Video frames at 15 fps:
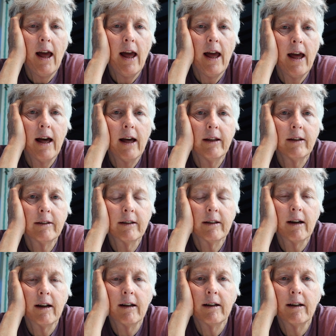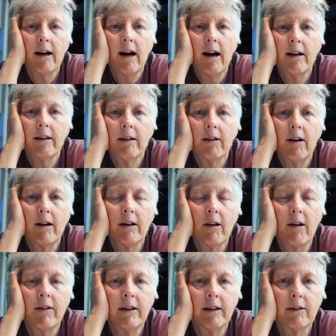And I thought
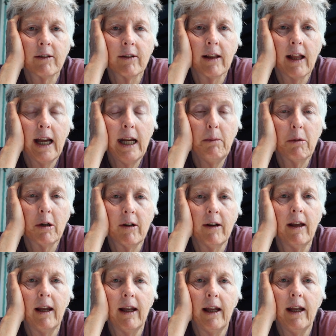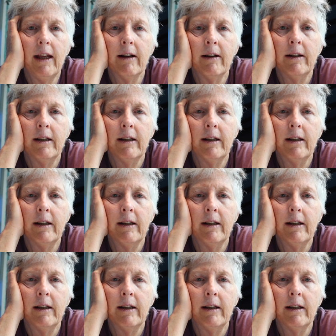on this Labor Day,